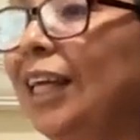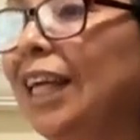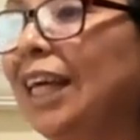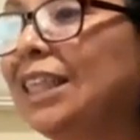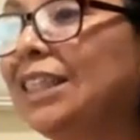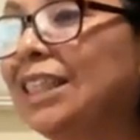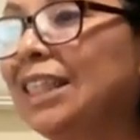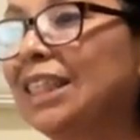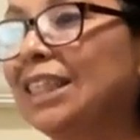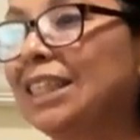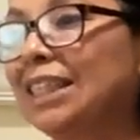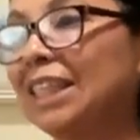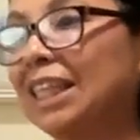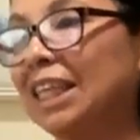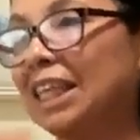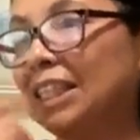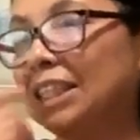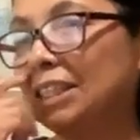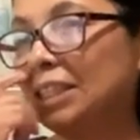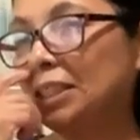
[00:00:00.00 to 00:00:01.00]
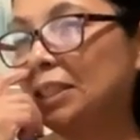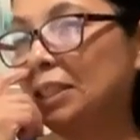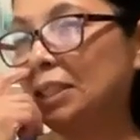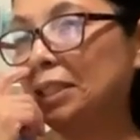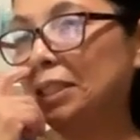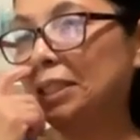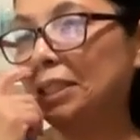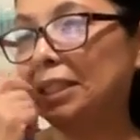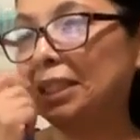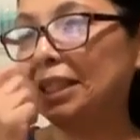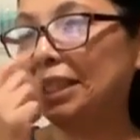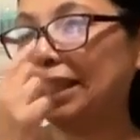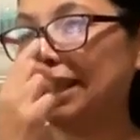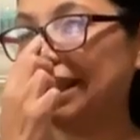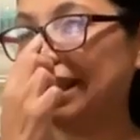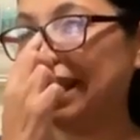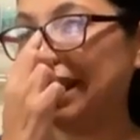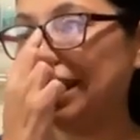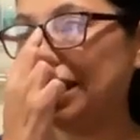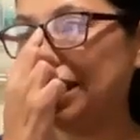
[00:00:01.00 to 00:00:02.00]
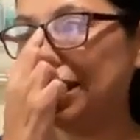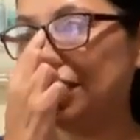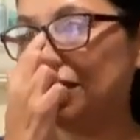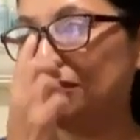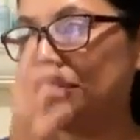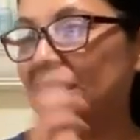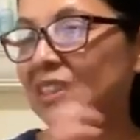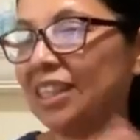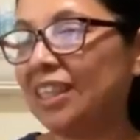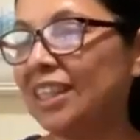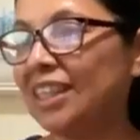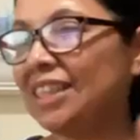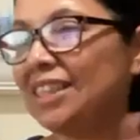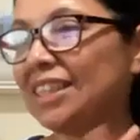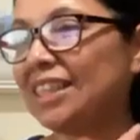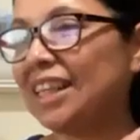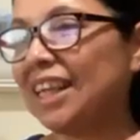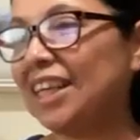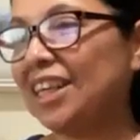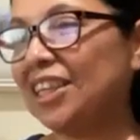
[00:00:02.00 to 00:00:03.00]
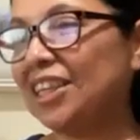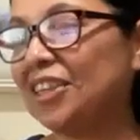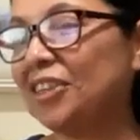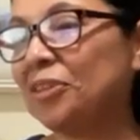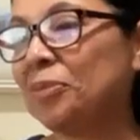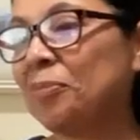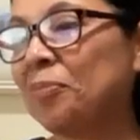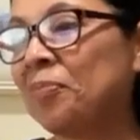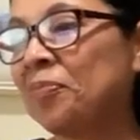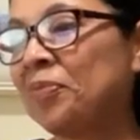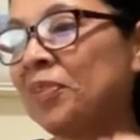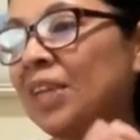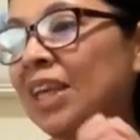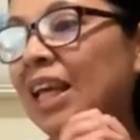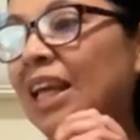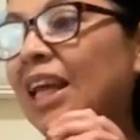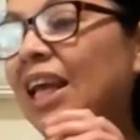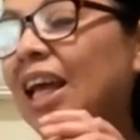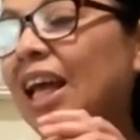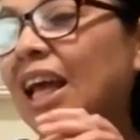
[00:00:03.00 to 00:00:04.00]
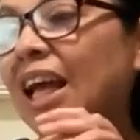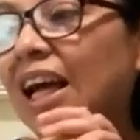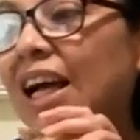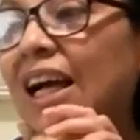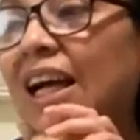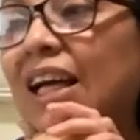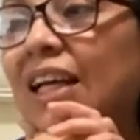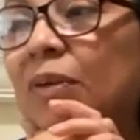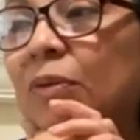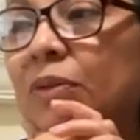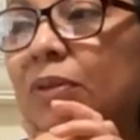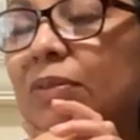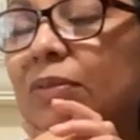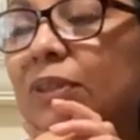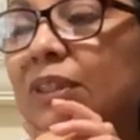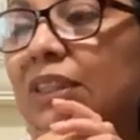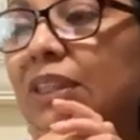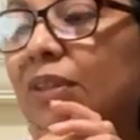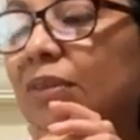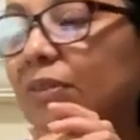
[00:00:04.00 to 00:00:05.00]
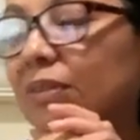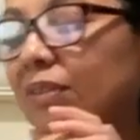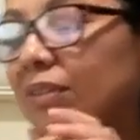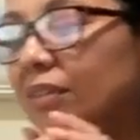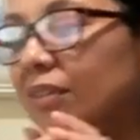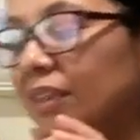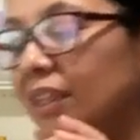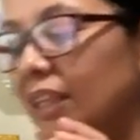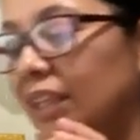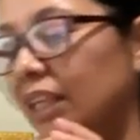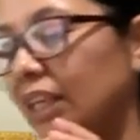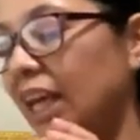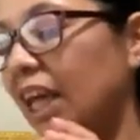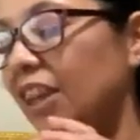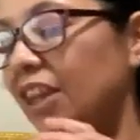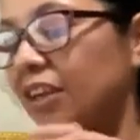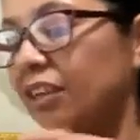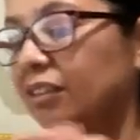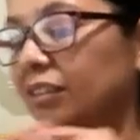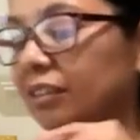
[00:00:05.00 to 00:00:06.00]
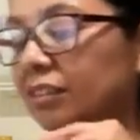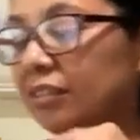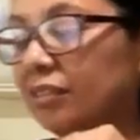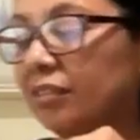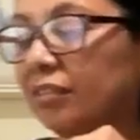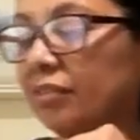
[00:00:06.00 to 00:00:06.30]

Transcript: Gracias. Thank you, Denise. Thank you. Was it Heather?